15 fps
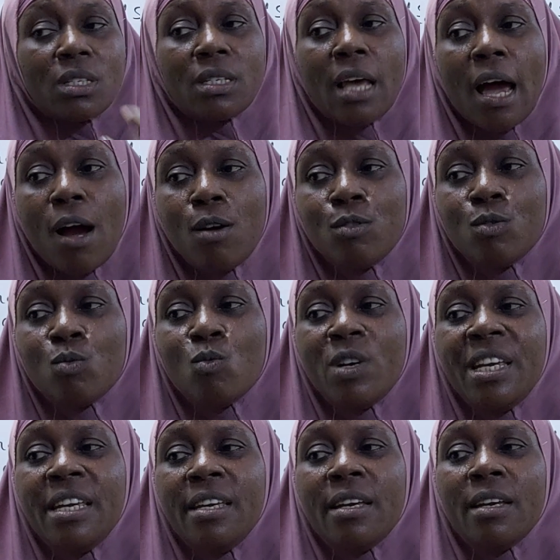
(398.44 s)
sound
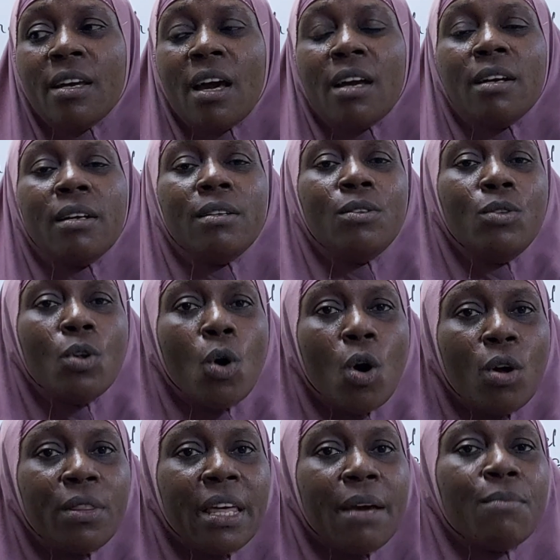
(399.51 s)
we
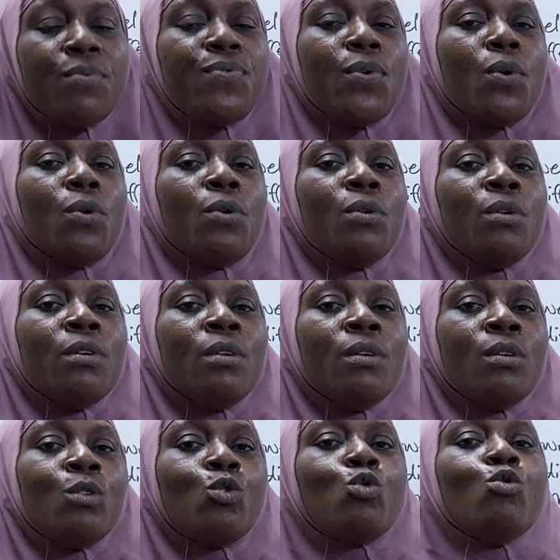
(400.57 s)
know them for
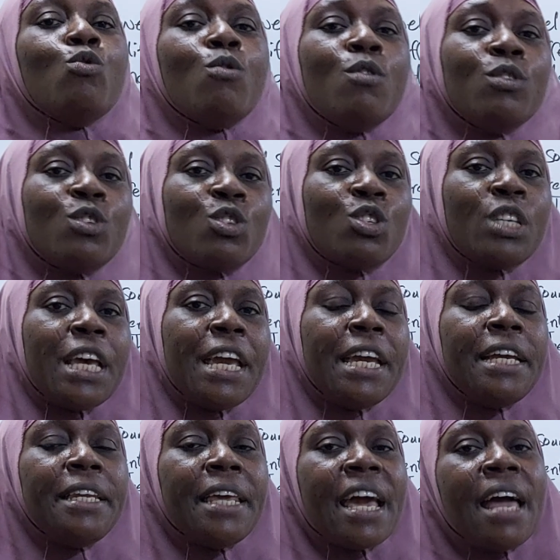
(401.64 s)
to
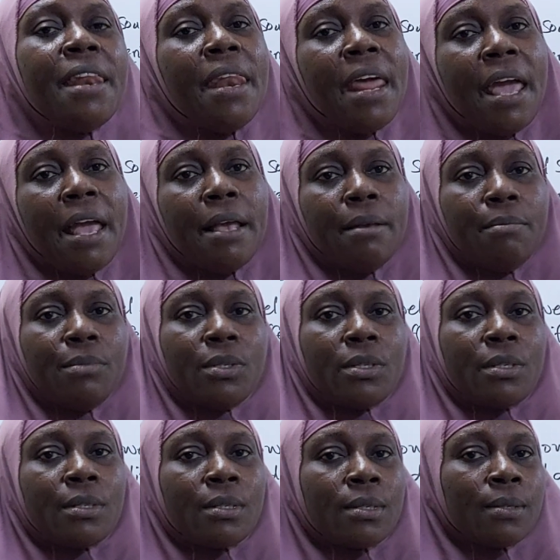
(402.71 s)
say their
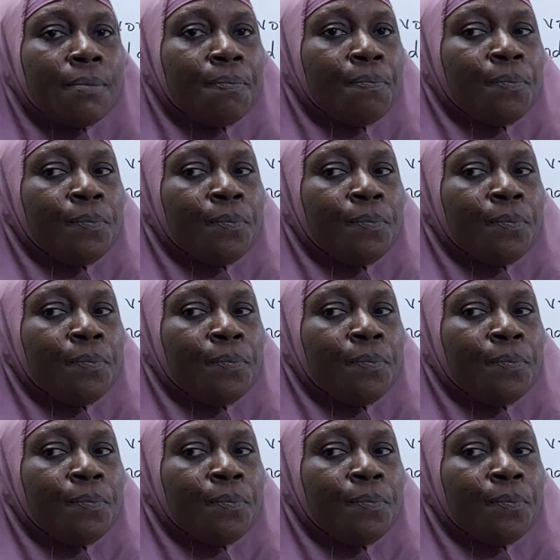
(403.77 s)
names.